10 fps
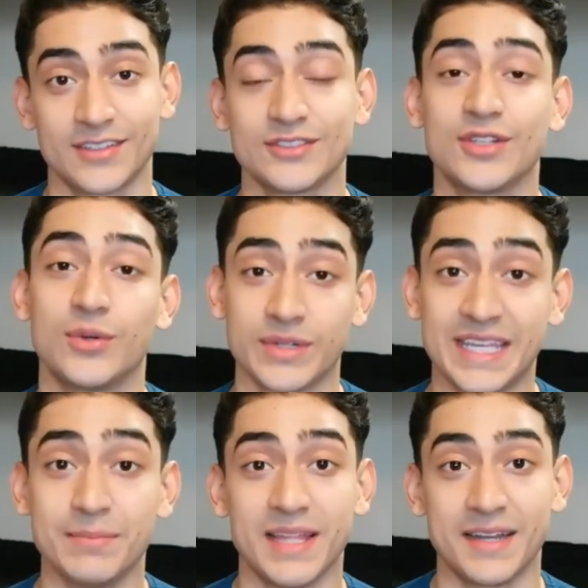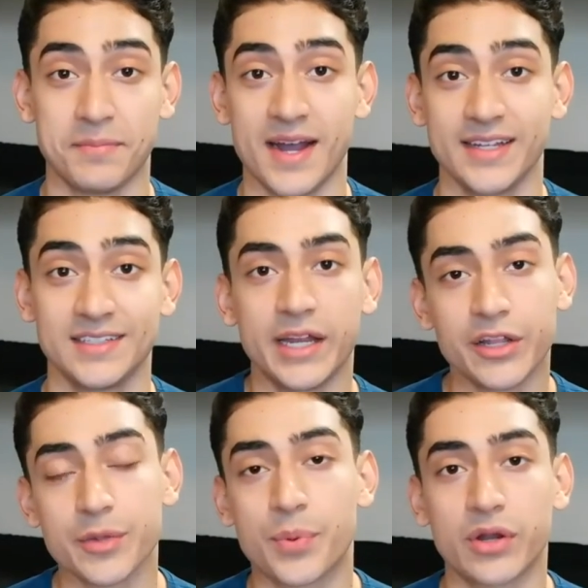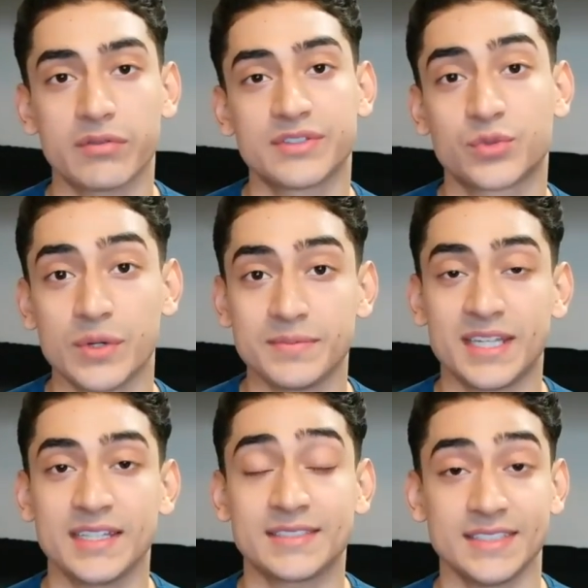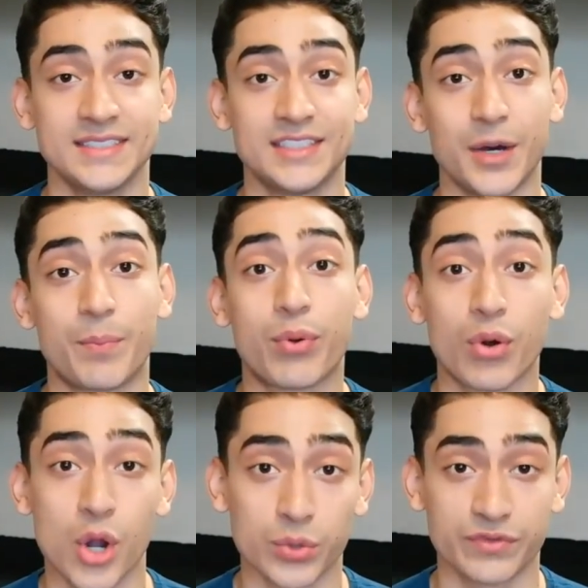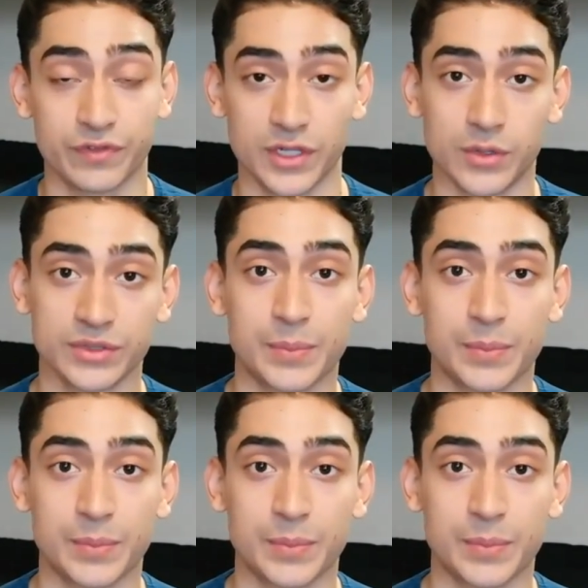So keep that in mind. Another part of the swim test is the prone float.